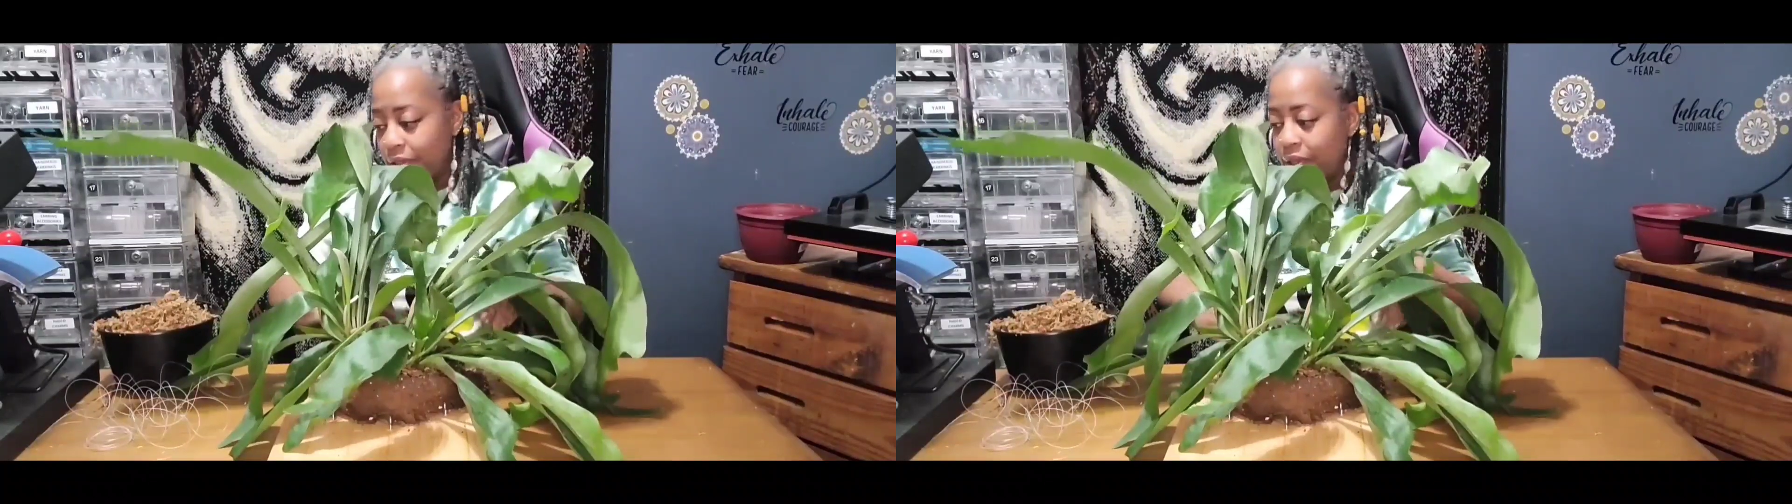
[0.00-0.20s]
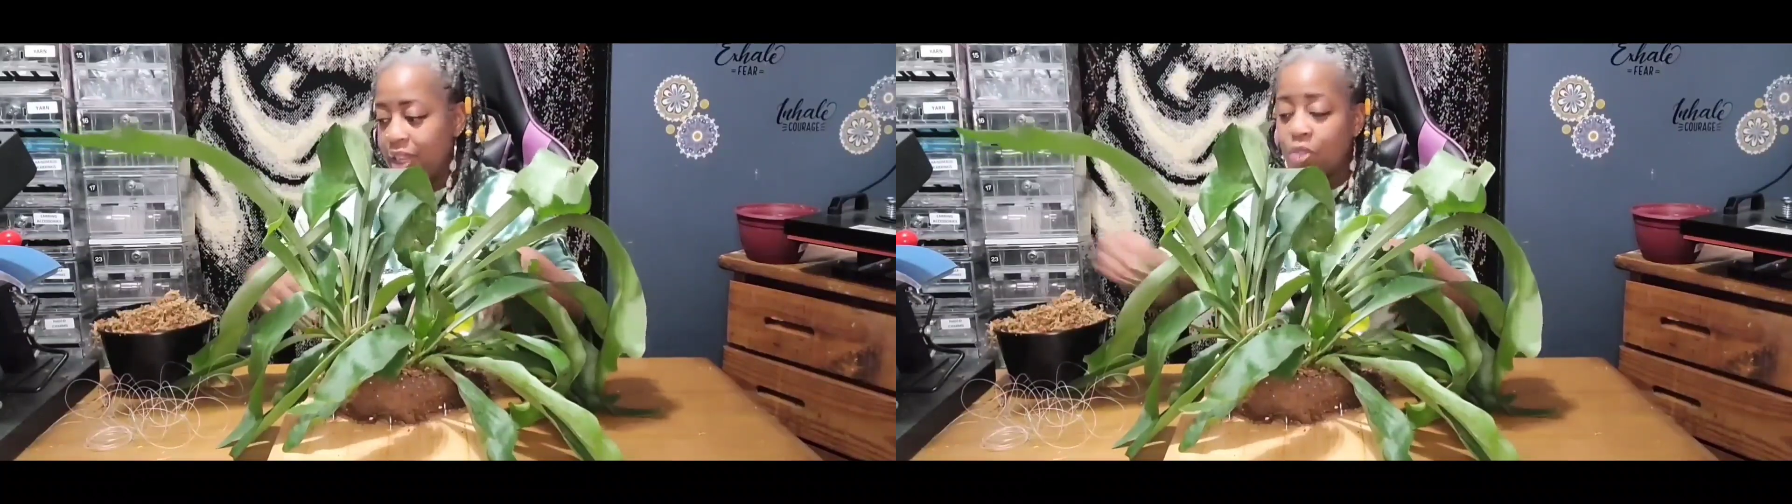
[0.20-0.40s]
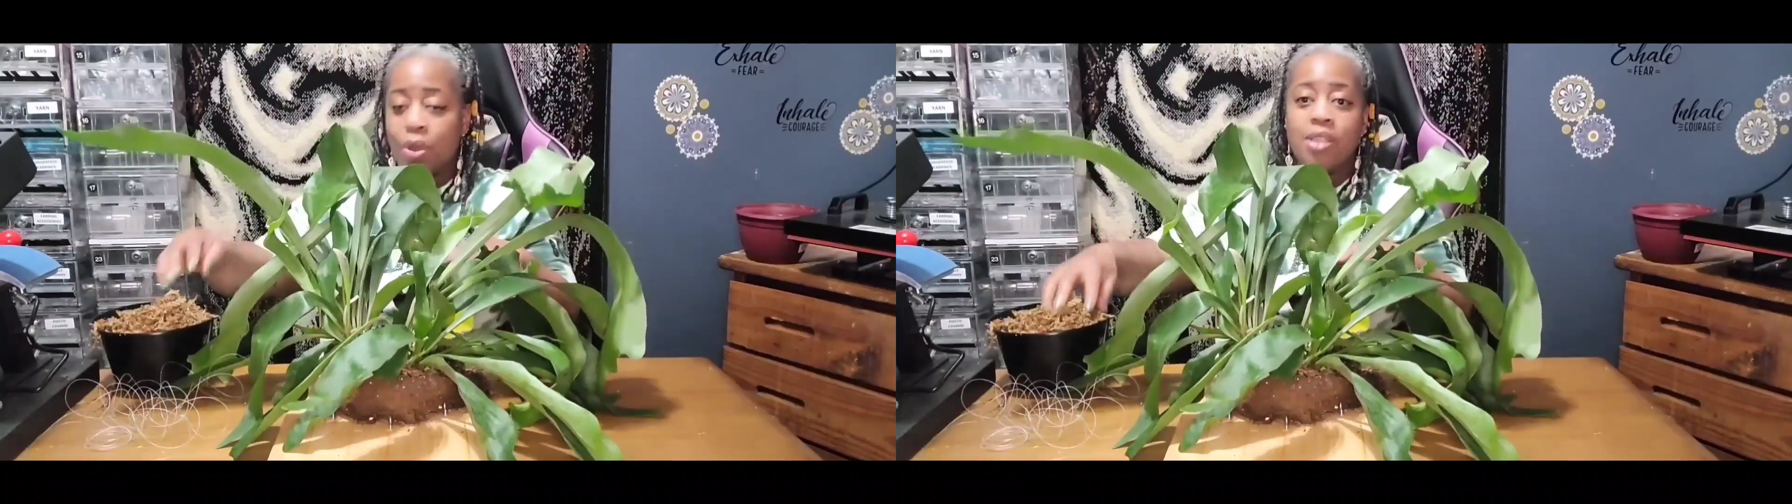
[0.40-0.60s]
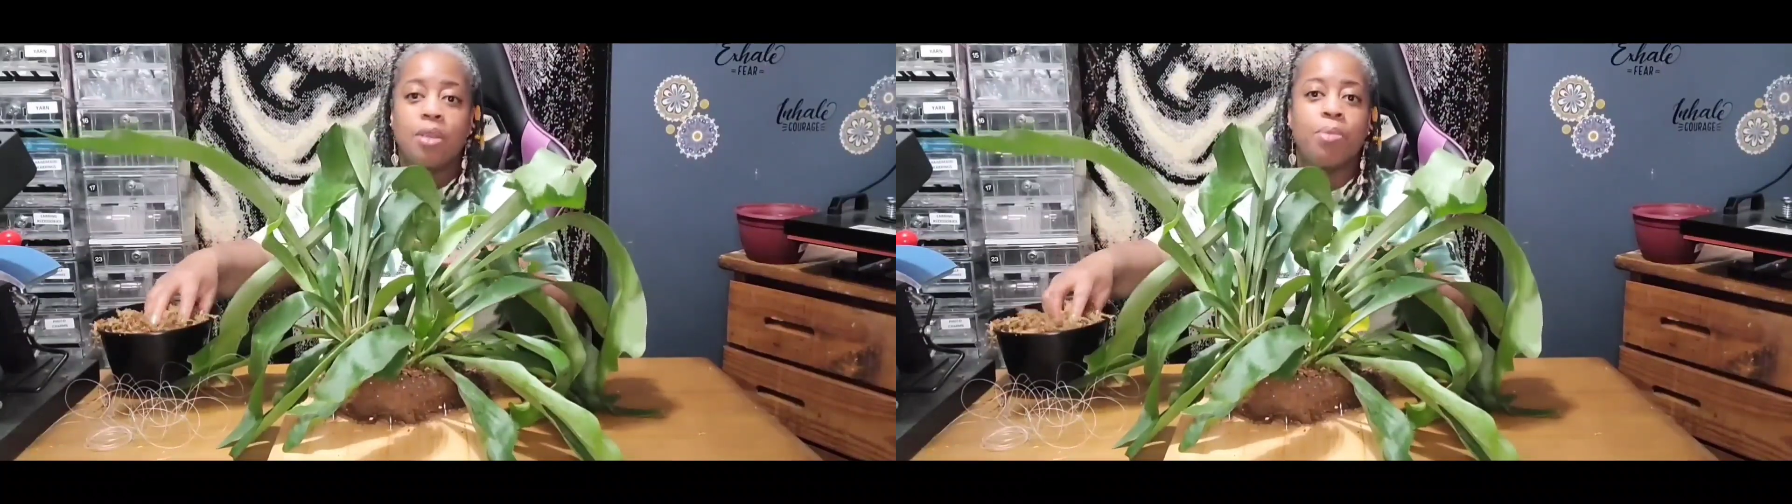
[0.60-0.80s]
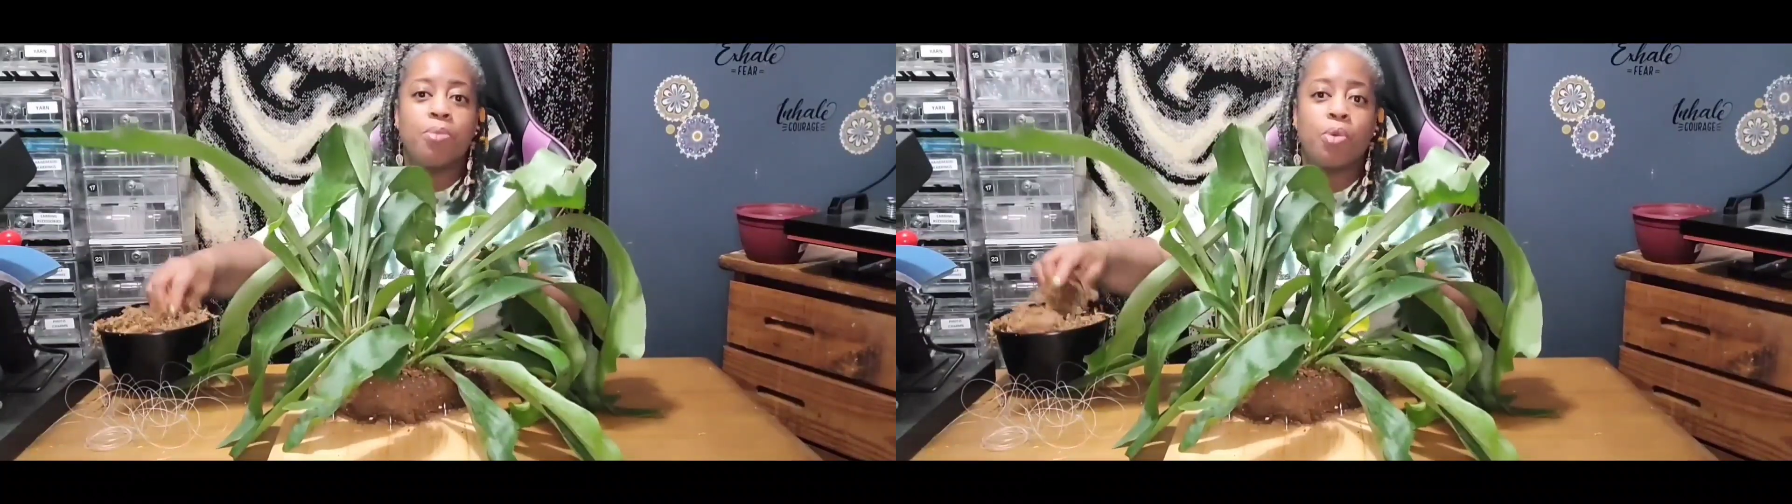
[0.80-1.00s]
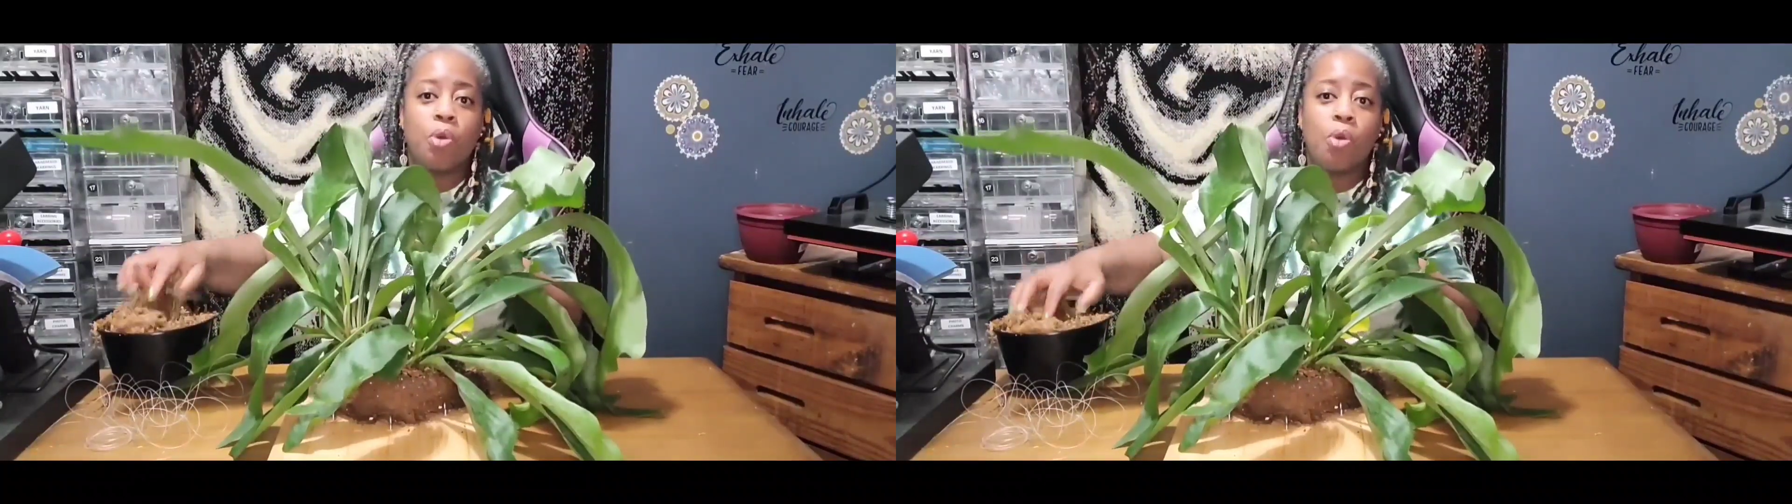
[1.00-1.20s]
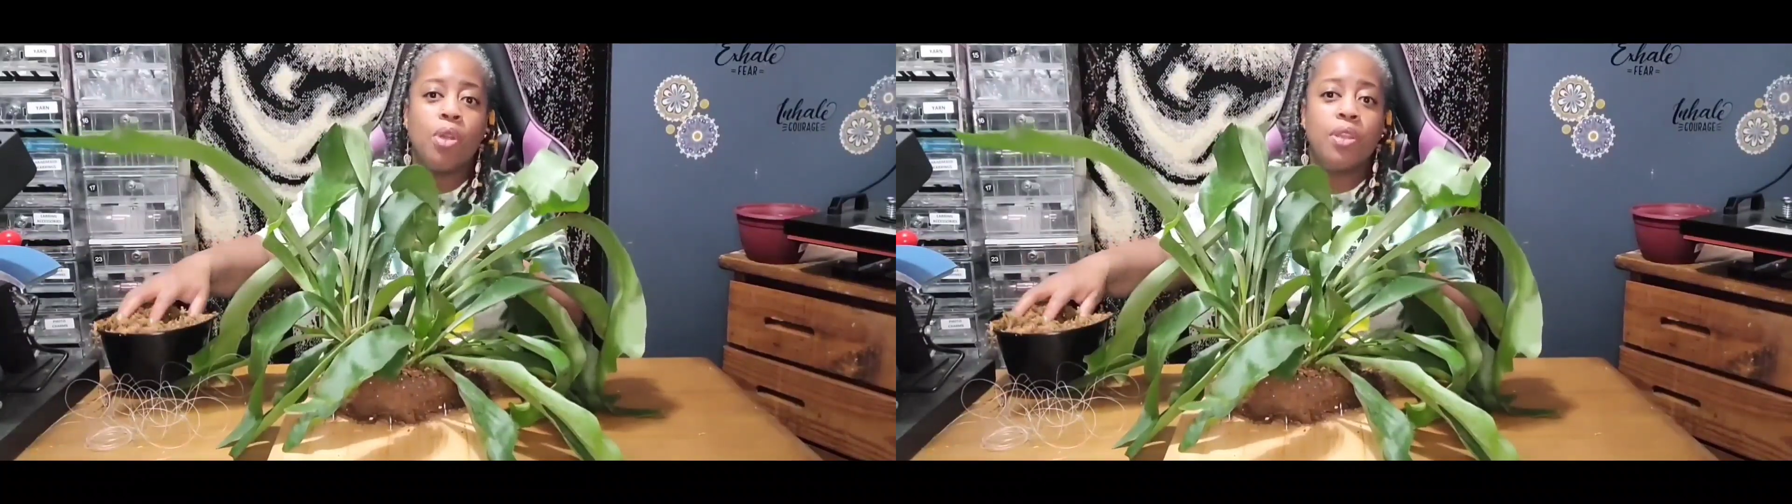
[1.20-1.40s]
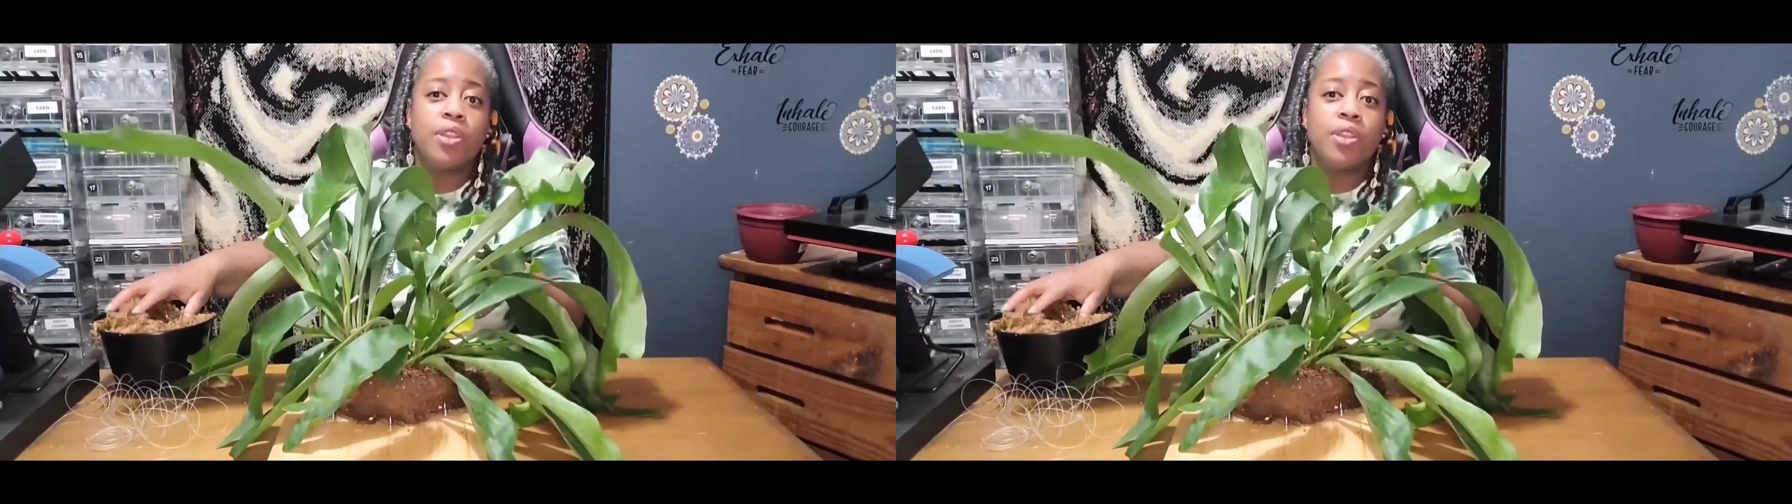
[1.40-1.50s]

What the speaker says: That's why some people call